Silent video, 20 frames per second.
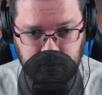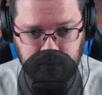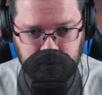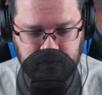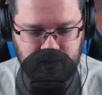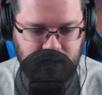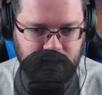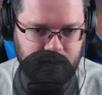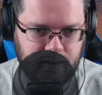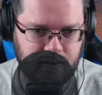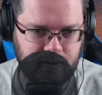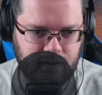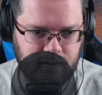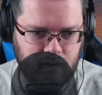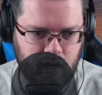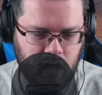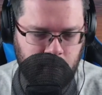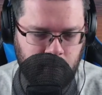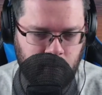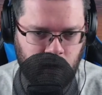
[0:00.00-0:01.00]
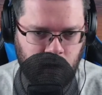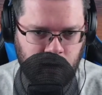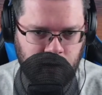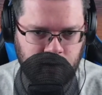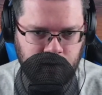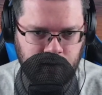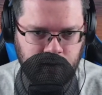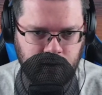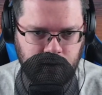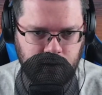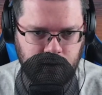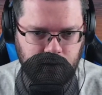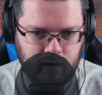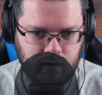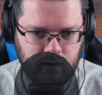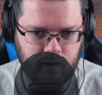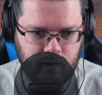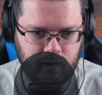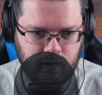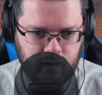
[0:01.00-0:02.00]
Dang it. Come on.
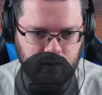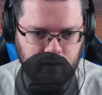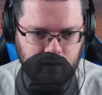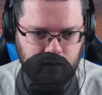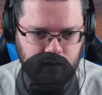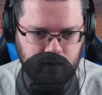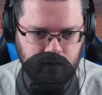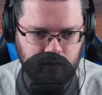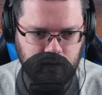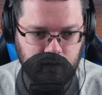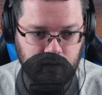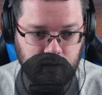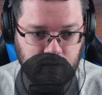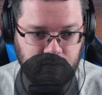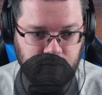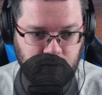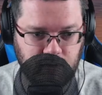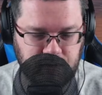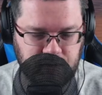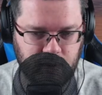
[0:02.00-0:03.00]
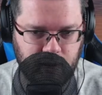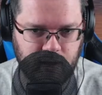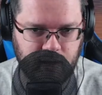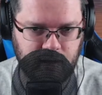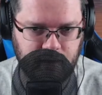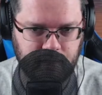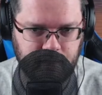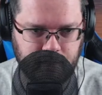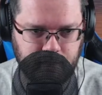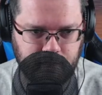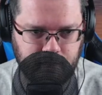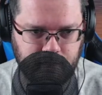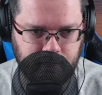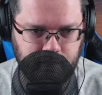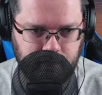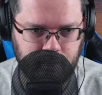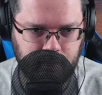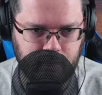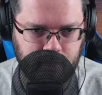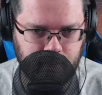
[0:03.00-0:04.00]
Confuse Ray.
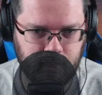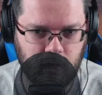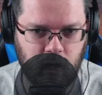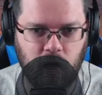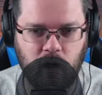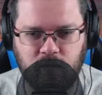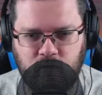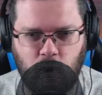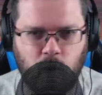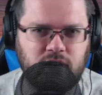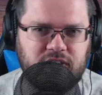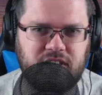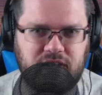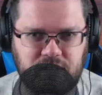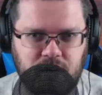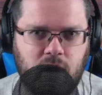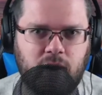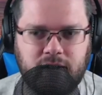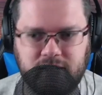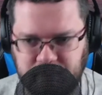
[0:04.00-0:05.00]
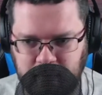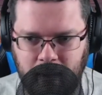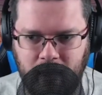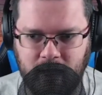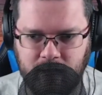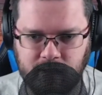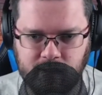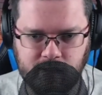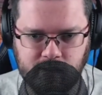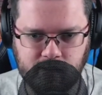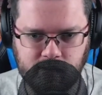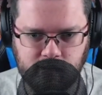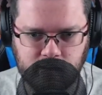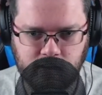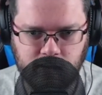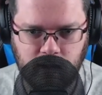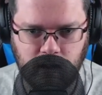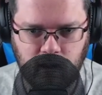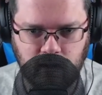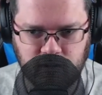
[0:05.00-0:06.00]
Oh, of course he targets me.
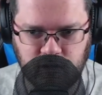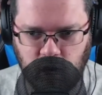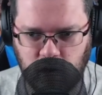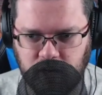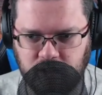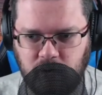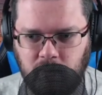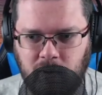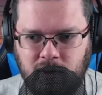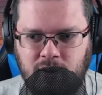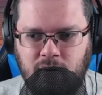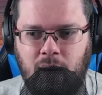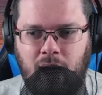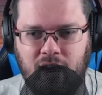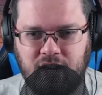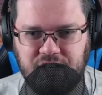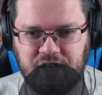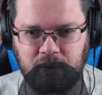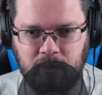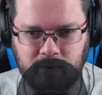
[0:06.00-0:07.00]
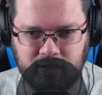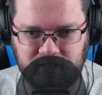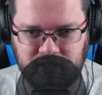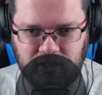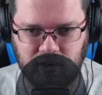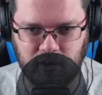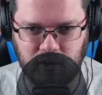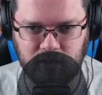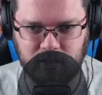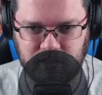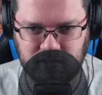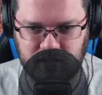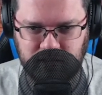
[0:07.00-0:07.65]
Target the one who actually wants to hurt this